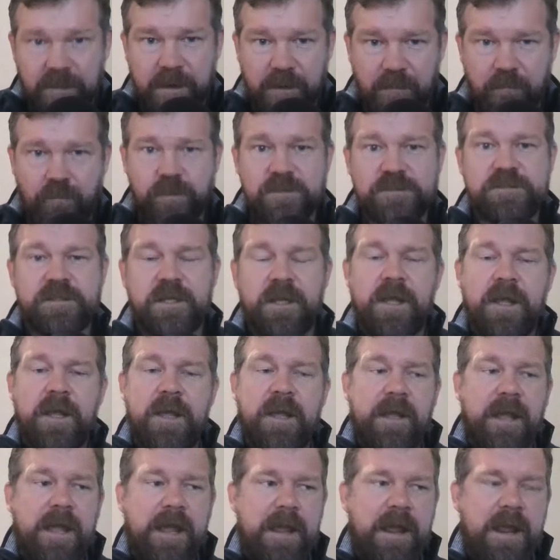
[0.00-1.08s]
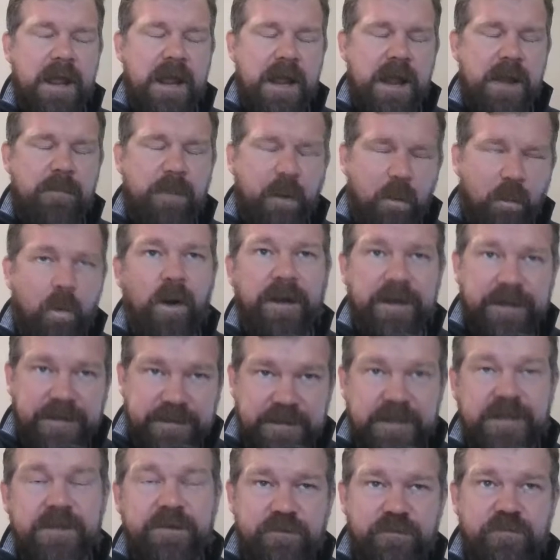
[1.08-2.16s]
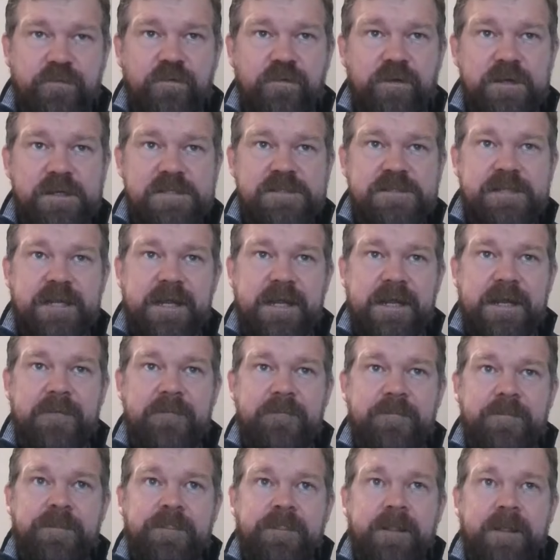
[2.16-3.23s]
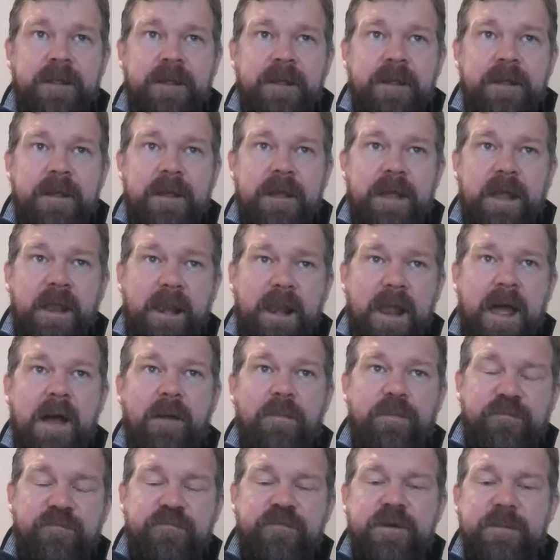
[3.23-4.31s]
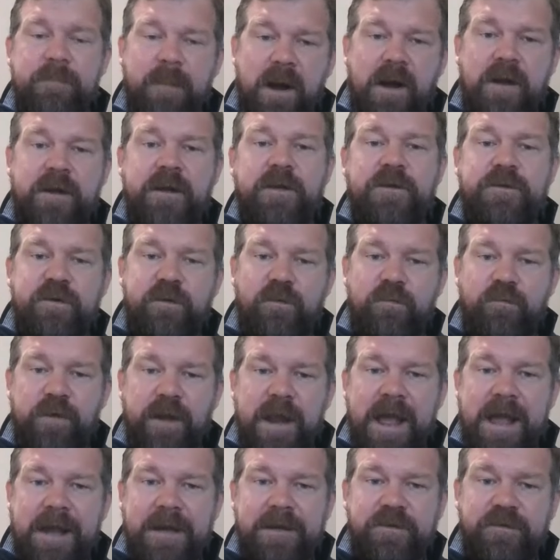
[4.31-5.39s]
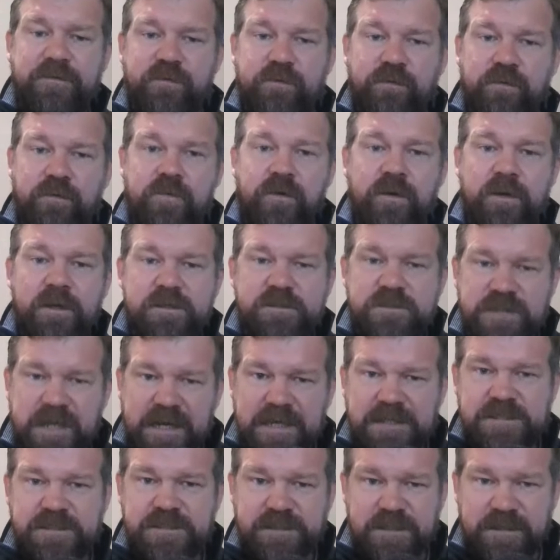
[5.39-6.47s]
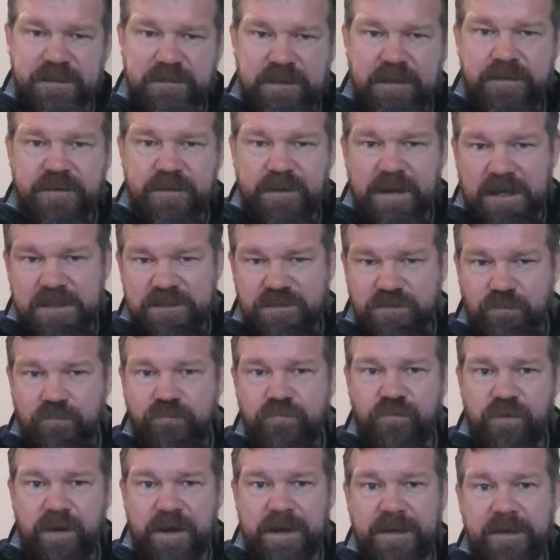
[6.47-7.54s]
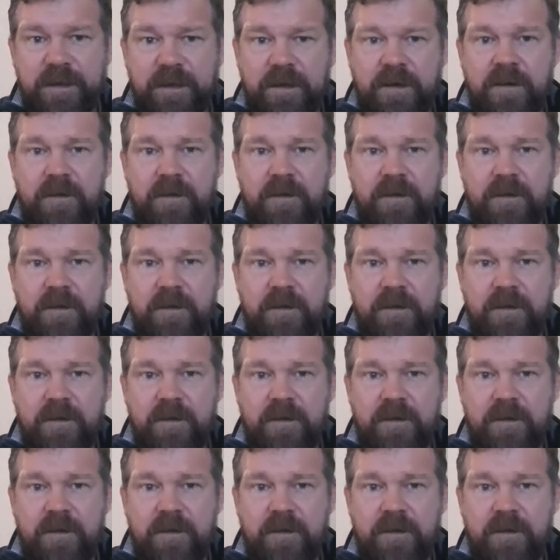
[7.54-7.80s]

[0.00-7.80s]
Yeah. It was, but what it did do is it allowed the free market to react to changes in international trade,